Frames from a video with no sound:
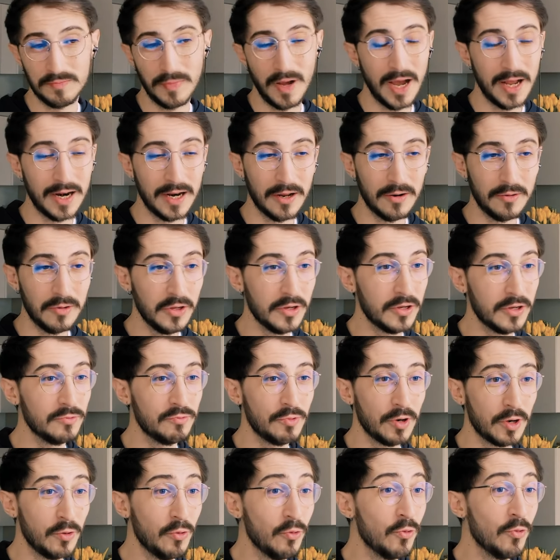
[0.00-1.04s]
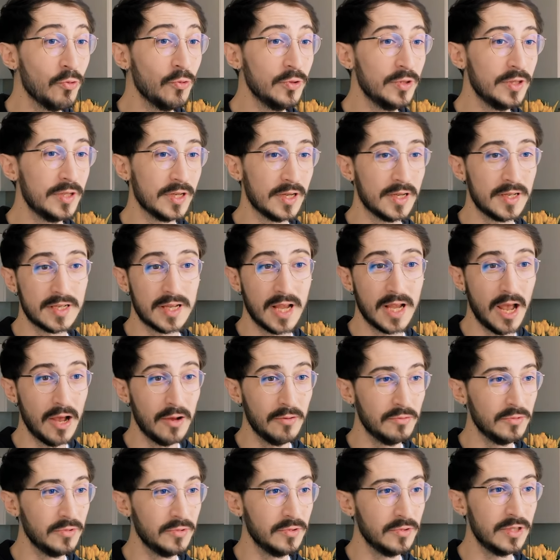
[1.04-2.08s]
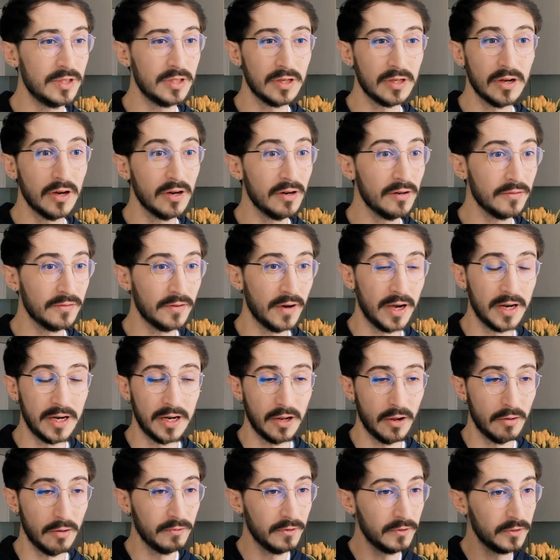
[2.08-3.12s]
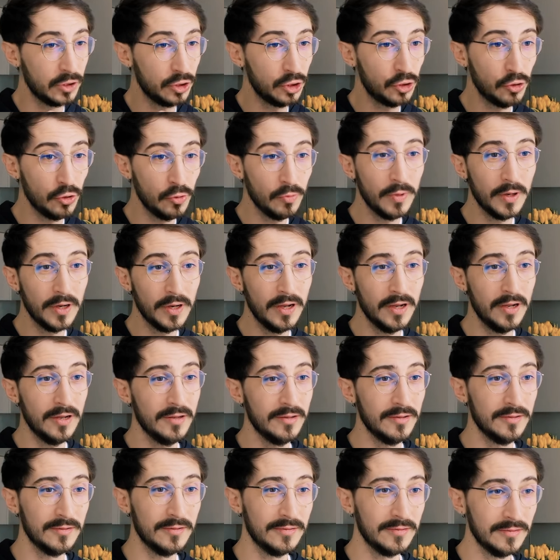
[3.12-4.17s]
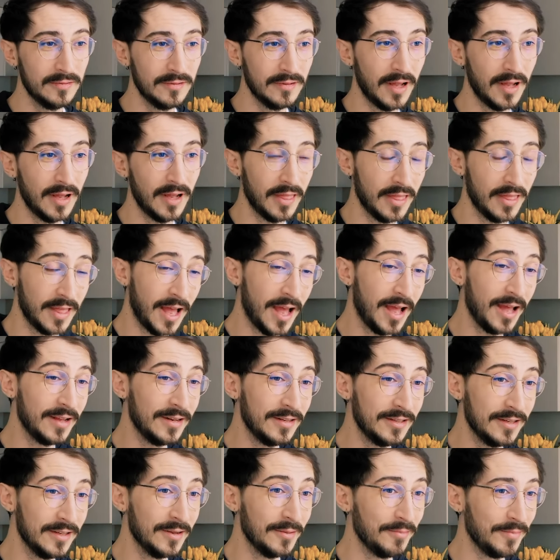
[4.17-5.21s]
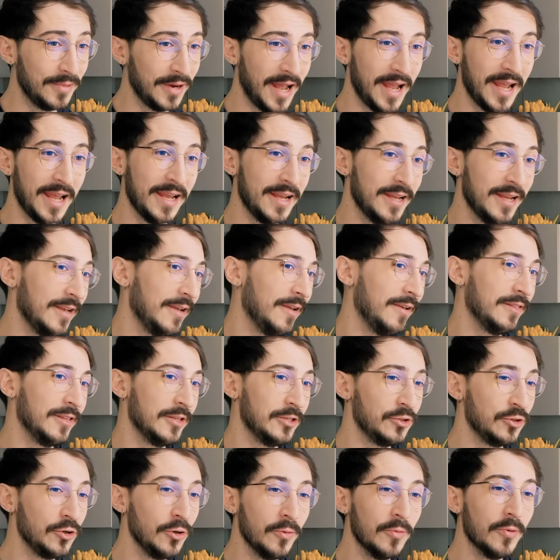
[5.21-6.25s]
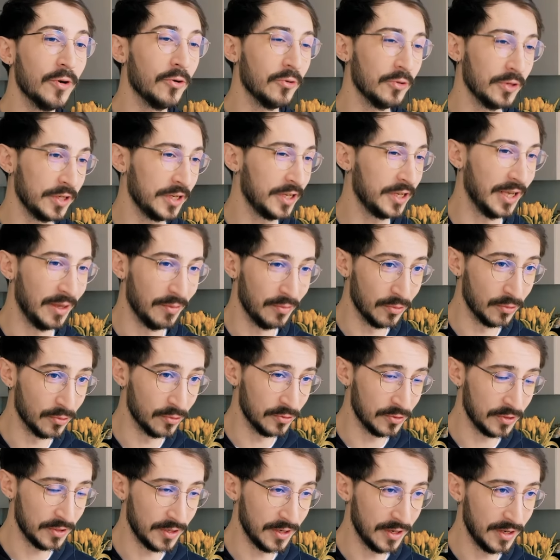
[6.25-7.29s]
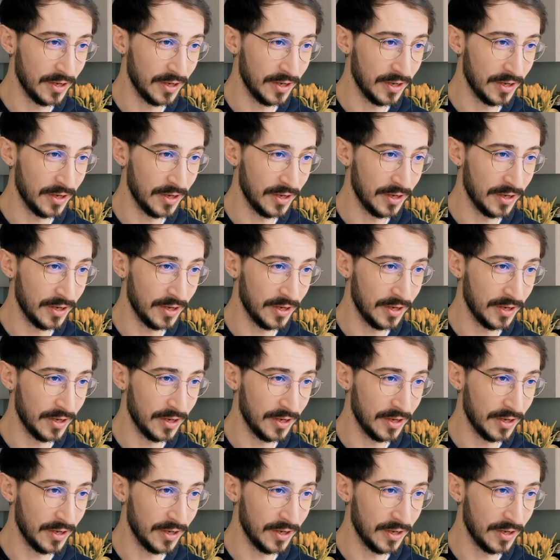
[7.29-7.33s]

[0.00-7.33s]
I don't know, you could record a sound of, I don't know, for tuba, and then play the tuba on a keyboard.